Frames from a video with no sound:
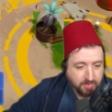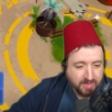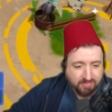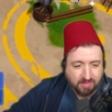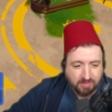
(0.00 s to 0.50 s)
But I
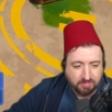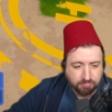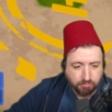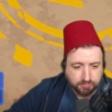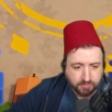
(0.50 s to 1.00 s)
guess that is
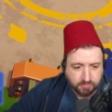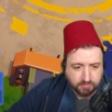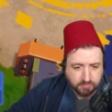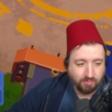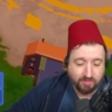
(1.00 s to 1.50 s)

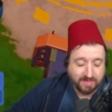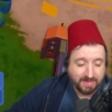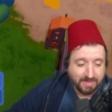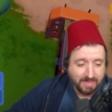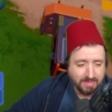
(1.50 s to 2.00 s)
important. Already
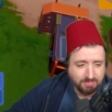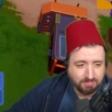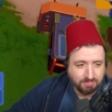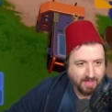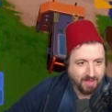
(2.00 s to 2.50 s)
getting
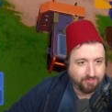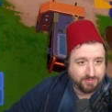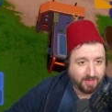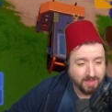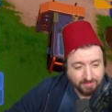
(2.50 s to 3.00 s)
late. I haven't
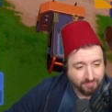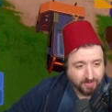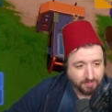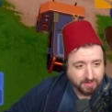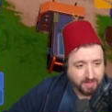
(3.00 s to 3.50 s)
done anything
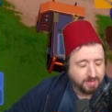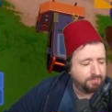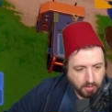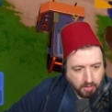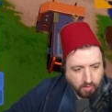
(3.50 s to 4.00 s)
all day.
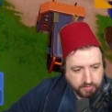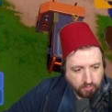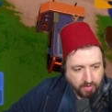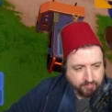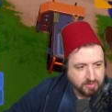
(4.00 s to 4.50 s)
Oh, I
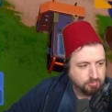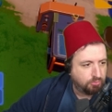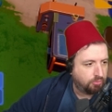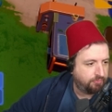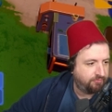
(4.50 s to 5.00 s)
don't have any
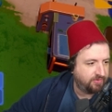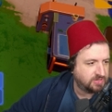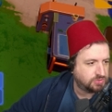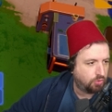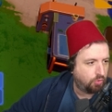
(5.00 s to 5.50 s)
more
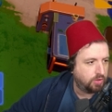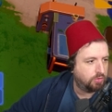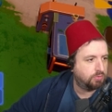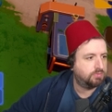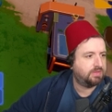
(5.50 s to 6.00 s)
fish
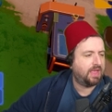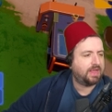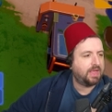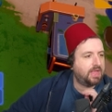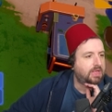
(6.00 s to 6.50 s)
oil.
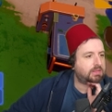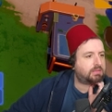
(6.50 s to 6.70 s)
Dang it.